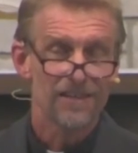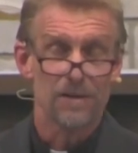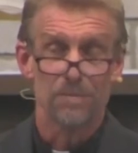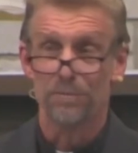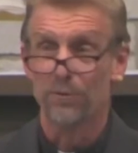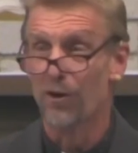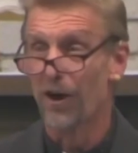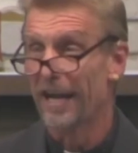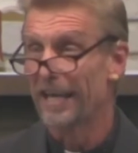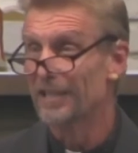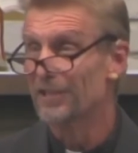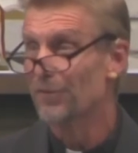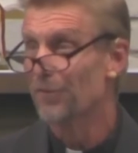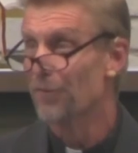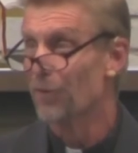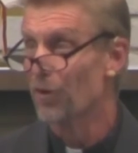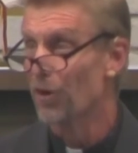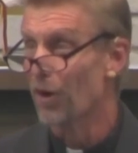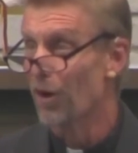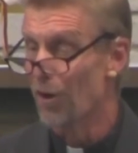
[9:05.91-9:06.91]
The price
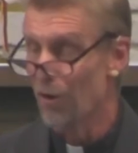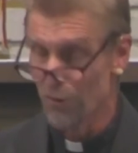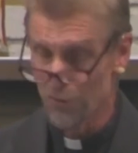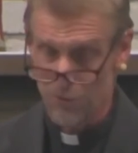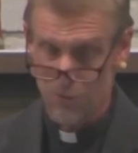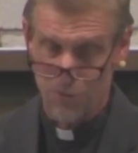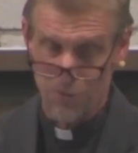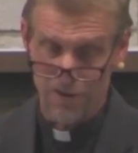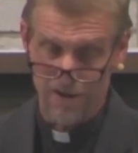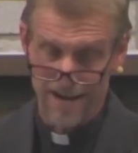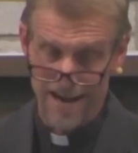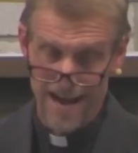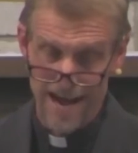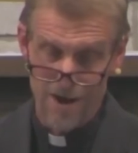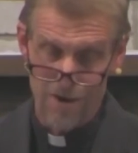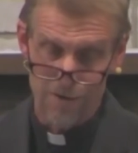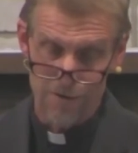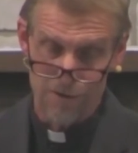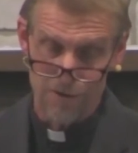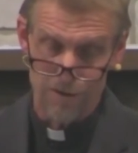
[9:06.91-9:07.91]
for all your
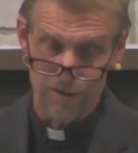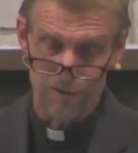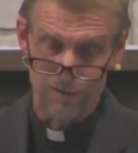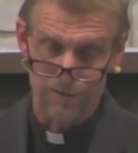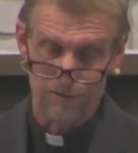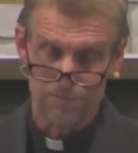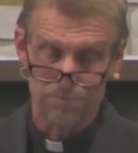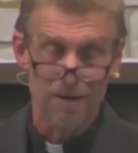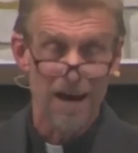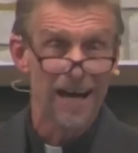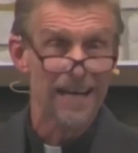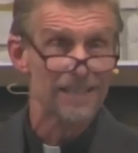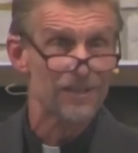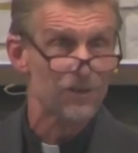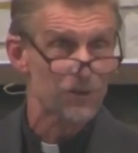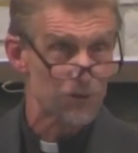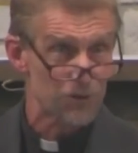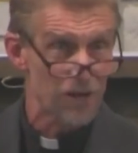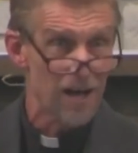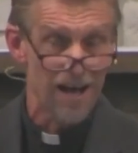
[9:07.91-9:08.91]
errors, my
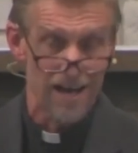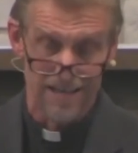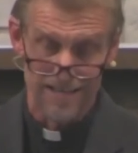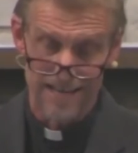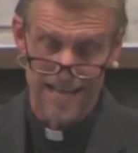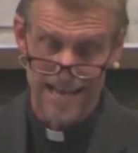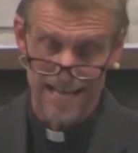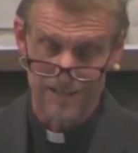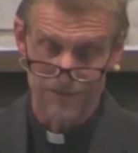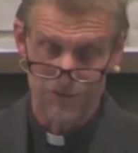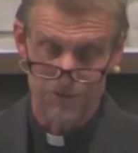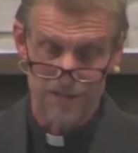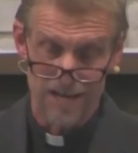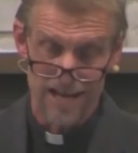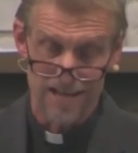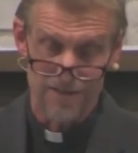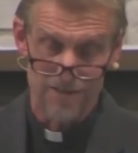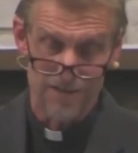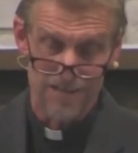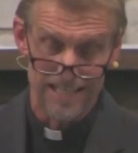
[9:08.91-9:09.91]
son has
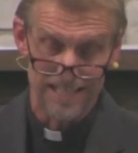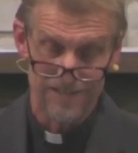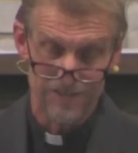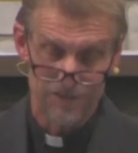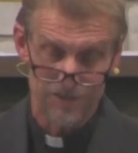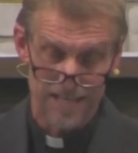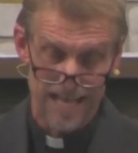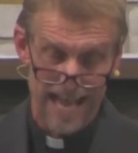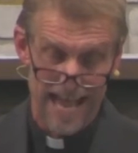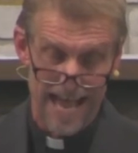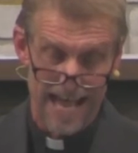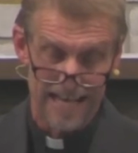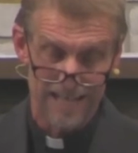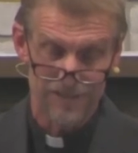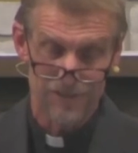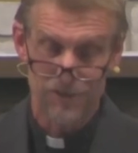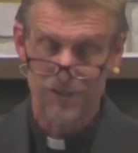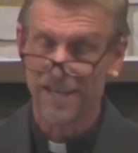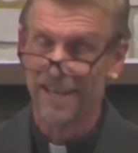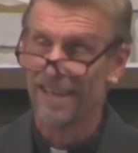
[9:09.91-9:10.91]
done this
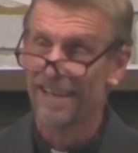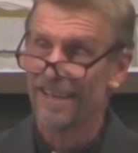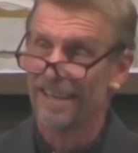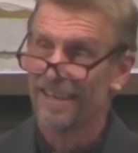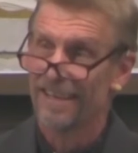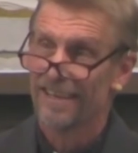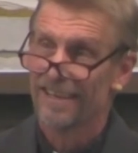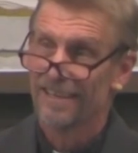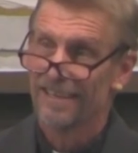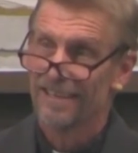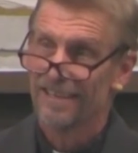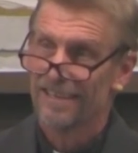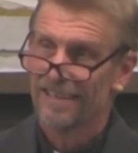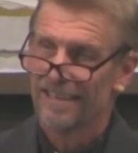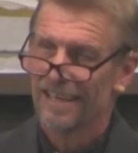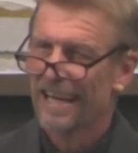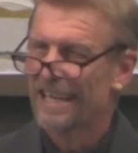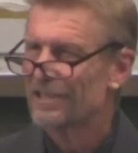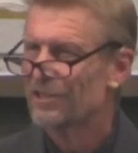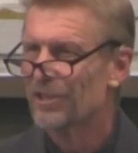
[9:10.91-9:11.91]
task.
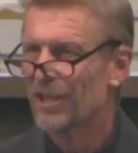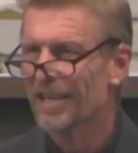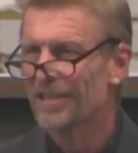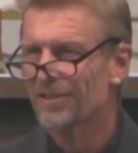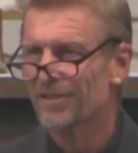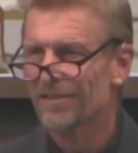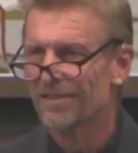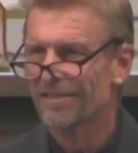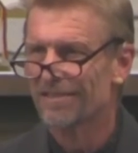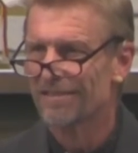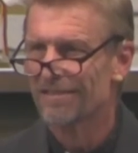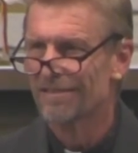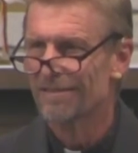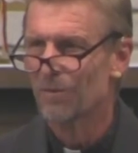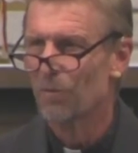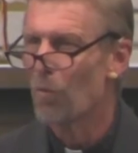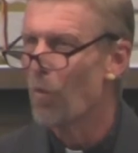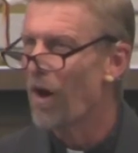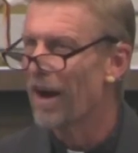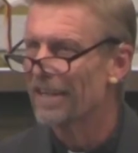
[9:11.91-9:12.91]
I just
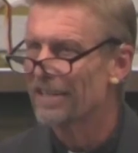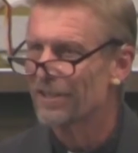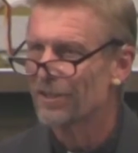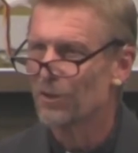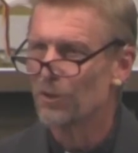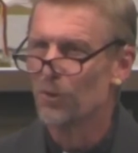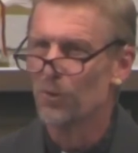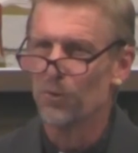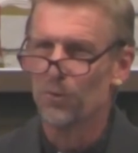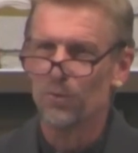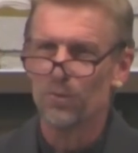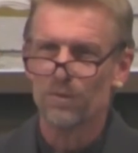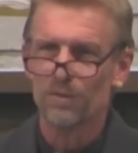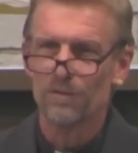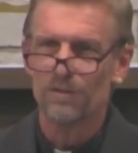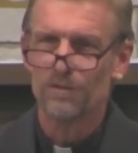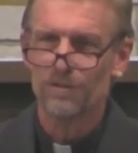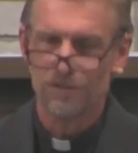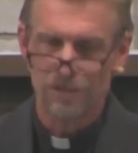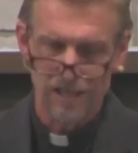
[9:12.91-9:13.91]
want
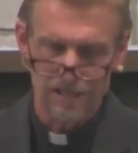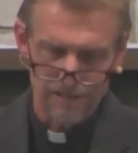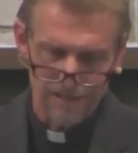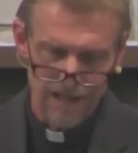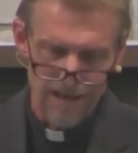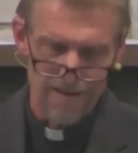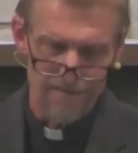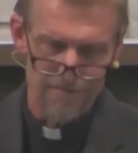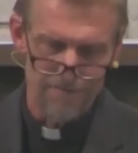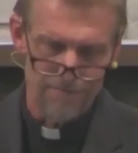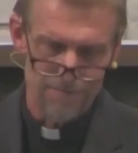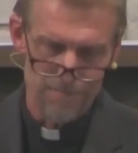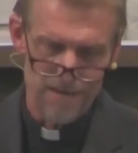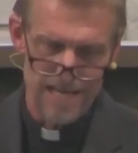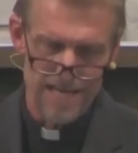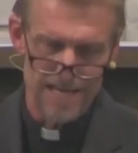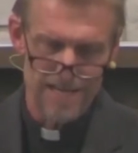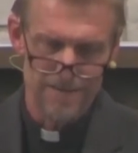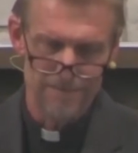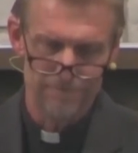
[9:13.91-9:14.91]
you to love
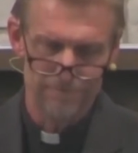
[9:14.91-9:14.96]
me.